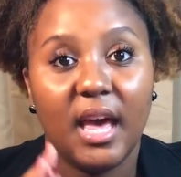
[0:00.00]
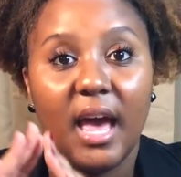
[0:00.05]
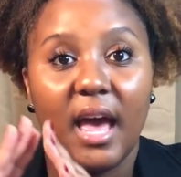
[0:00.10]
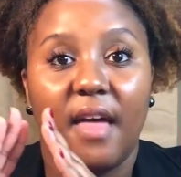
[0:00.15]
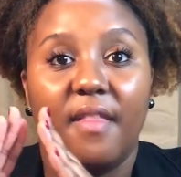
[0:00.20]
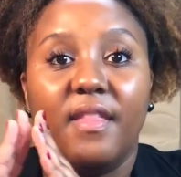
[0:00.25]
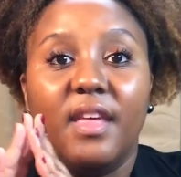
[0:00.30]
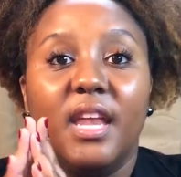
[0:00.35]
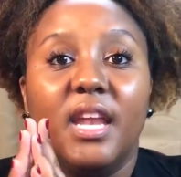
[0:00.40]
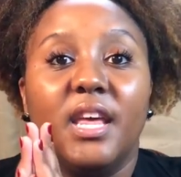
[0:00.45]

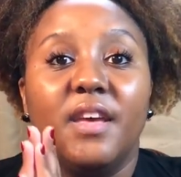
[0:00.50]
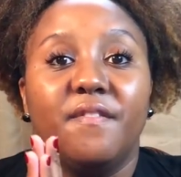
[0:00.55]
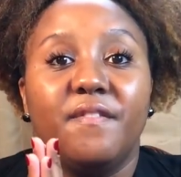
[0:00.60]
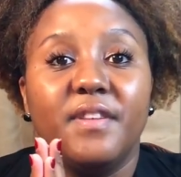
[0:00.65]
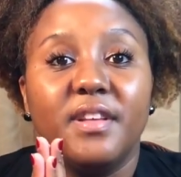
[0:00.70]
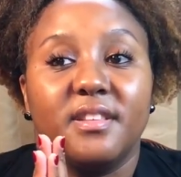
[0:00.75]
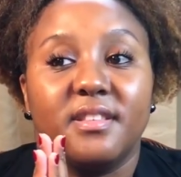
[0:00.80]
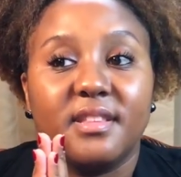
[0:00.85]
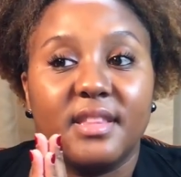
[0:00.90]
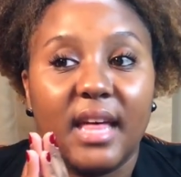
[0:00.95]
And then if
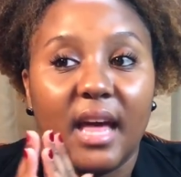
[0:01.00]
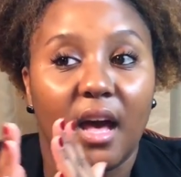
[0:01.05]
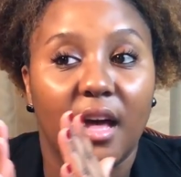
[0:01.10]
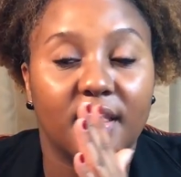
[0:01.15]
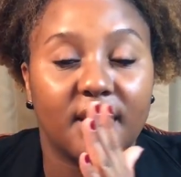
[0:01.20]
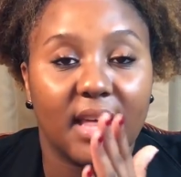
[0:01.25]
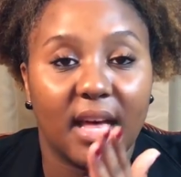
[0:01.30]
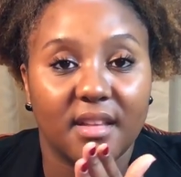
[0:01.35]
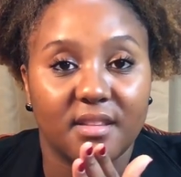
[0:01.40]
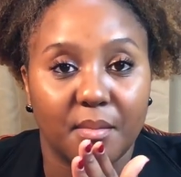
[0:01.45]
it's
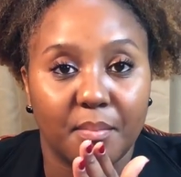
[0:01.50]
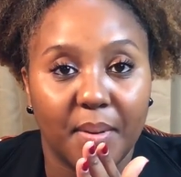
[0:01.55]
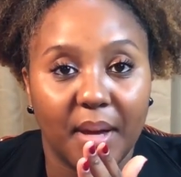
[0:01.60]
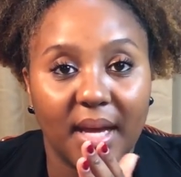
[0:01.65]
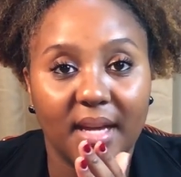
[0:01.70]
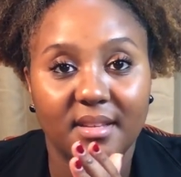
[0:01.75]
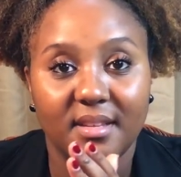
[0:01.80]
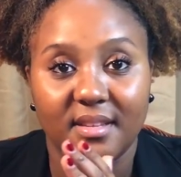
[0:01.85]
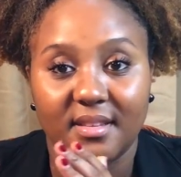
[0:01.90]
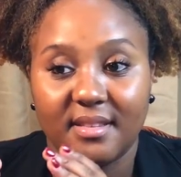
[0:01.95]
1,000
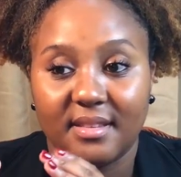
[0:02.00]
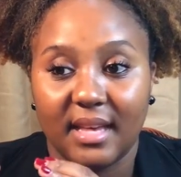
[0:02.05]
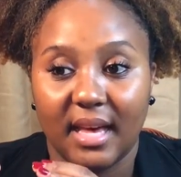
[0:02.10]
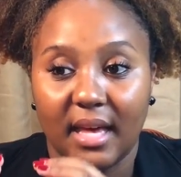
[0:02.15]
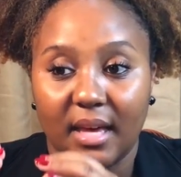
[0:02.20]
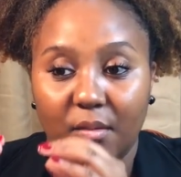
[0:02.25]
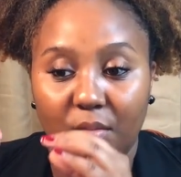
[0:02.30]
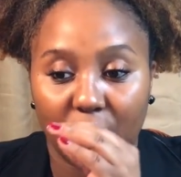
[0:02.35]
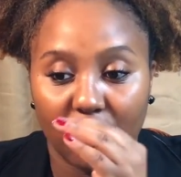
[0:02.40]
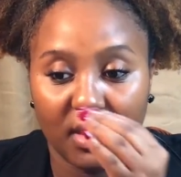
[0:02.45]
pages,
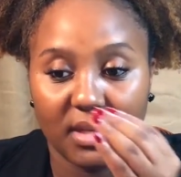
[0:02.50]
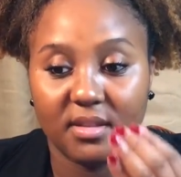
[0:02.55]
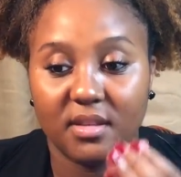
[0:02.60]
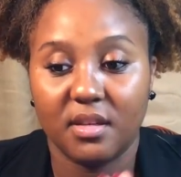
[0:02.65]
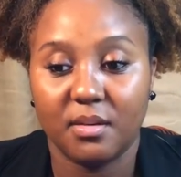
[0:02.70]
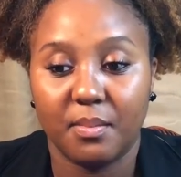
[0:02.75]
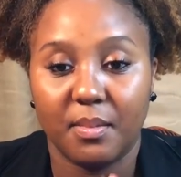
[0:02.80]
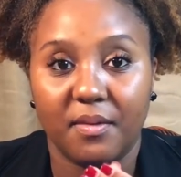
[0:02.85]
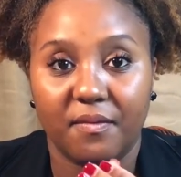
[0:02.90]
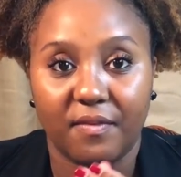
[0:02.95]
say, well, it
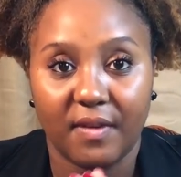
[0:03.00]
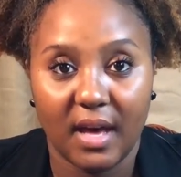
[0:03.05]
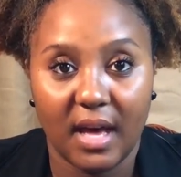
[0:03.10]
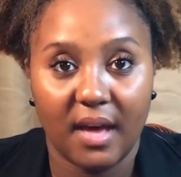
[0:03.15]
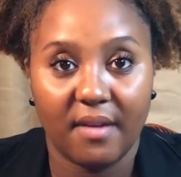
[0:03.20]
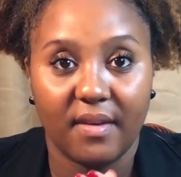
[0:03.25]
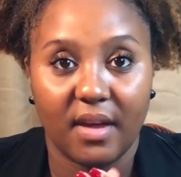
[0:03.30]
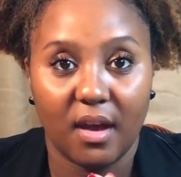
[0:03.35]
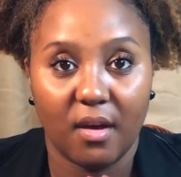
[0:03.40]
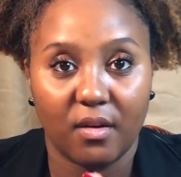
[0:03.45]
took me
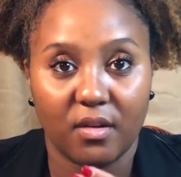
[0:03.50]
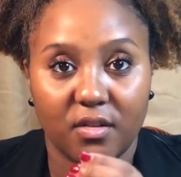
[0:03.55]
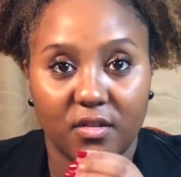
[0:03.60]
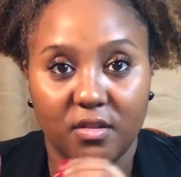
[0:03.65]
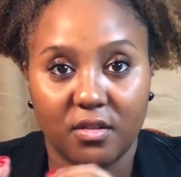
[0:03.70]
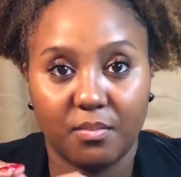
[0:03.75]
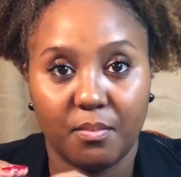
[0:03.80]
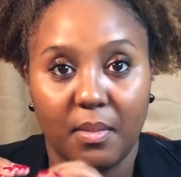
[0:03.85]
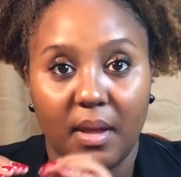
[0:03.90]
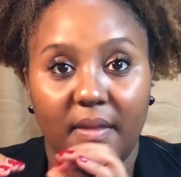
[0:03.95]
5
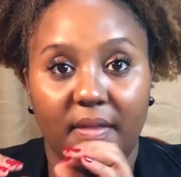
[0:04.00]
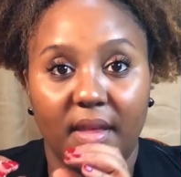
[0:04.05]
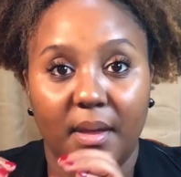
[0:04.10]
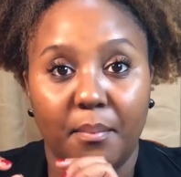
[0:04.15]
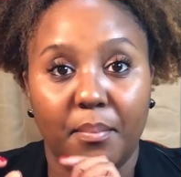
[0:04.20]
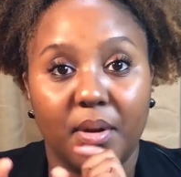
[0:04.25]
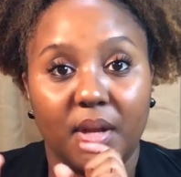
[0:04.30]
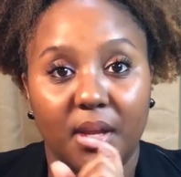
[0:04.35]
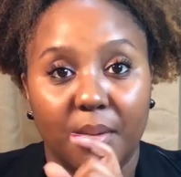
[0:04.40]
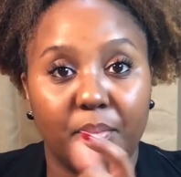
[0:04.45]
hours, and then
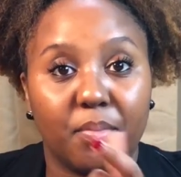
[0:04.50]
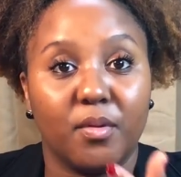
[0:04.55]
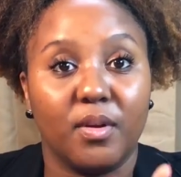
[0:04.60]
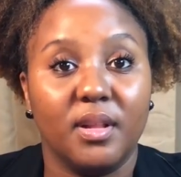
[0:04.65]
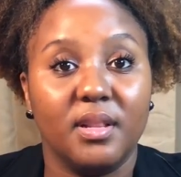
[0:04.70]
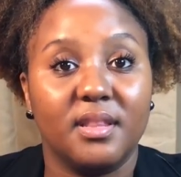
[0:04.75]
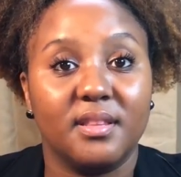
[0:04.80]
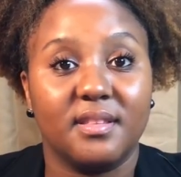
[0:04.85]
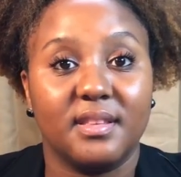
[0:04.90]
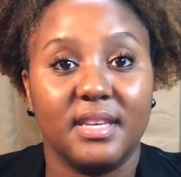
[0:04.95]
put in
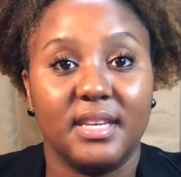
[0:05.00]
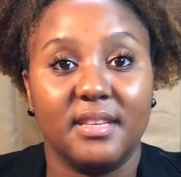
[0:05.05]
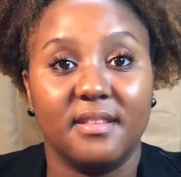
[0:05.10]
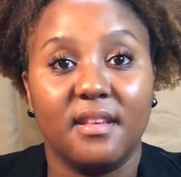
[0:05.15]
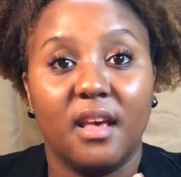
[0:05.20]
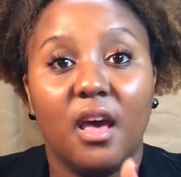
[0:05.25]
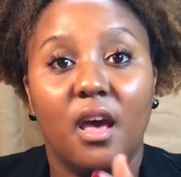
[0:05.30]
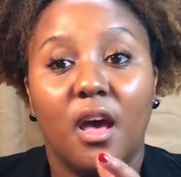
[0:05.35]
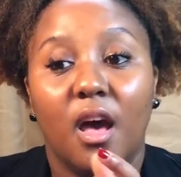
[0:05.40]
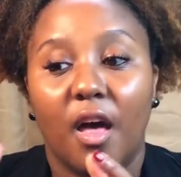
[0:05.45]
parentheses,
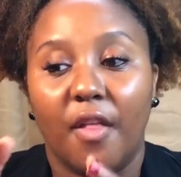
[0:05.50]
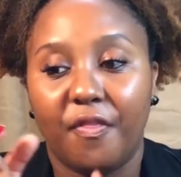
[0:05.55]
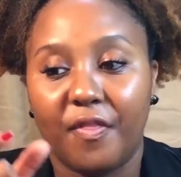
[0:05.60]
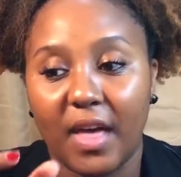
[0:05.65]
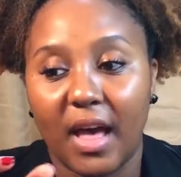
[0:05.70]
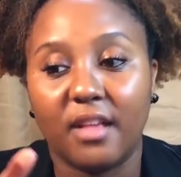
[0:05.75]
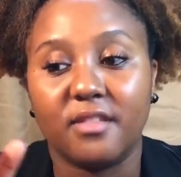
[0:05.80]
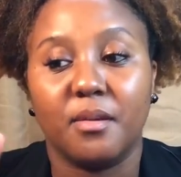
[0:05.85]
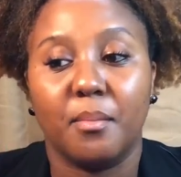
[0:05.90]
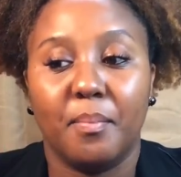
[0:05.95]

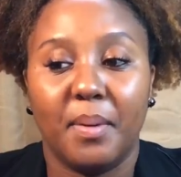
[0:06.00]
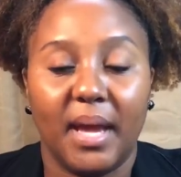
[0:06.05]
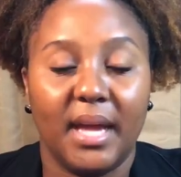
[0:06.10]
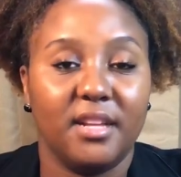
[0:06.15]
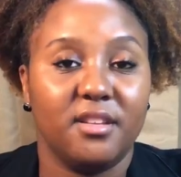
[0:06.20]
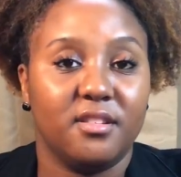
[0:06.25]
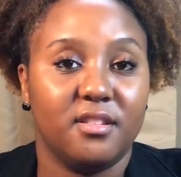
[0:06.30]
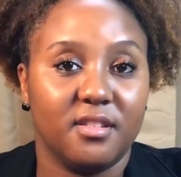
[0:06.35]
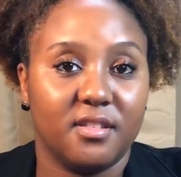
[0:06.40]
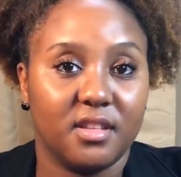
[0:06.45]

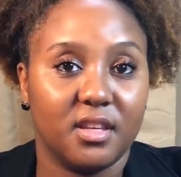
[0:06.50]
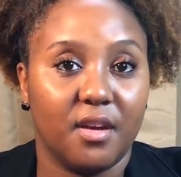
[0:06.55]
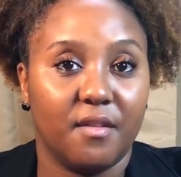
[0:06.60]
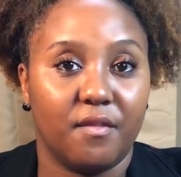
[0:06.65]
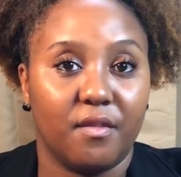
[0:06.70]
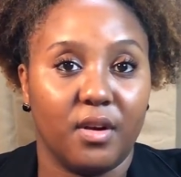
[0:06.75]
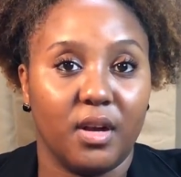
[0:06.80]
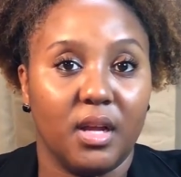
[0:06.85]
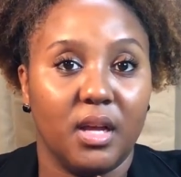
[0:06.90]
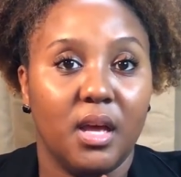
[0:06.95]
1,000-page
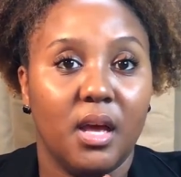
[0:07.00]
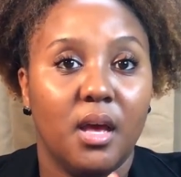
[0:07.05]
discovery.